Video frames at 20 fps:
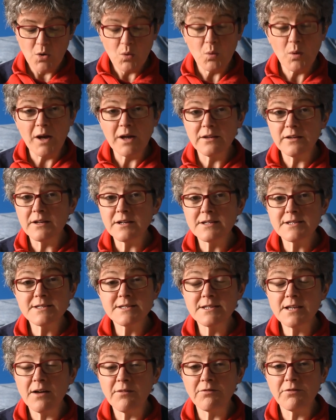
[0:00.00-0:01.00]
Where there is
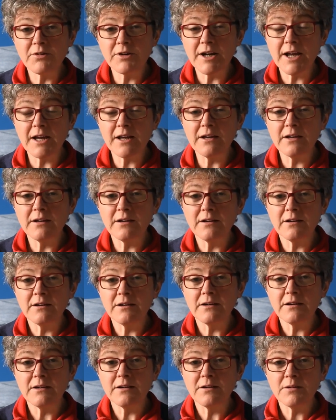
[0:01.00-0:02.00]
suffering,
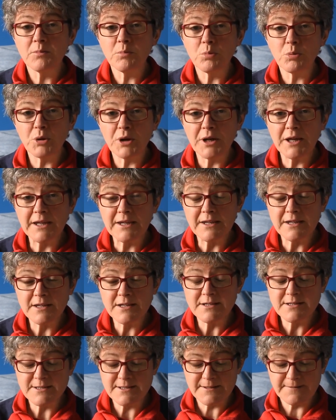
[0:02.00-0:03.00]
bring
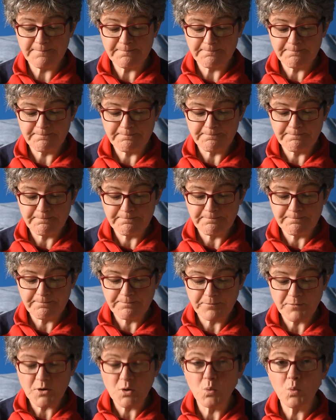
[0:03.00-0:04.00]
ease.
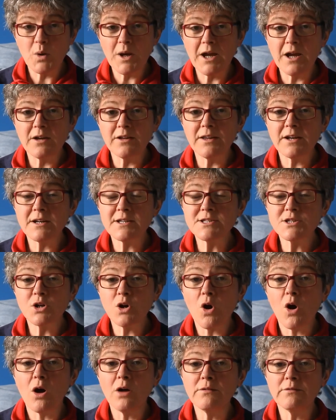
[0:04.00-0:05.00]
Where there is
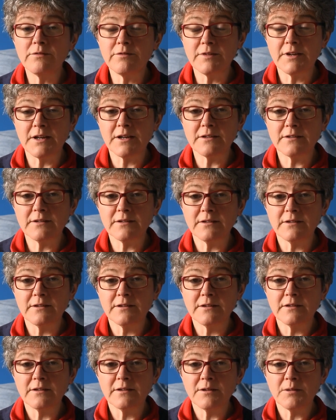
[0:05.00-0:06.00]
conflict,
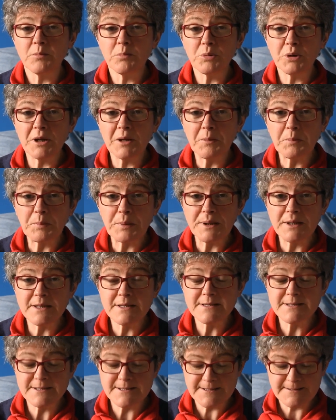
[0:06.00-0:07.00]
bring
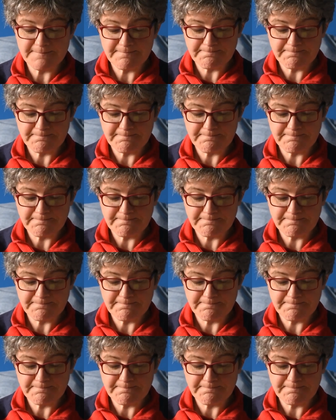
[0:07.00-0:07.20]
peace.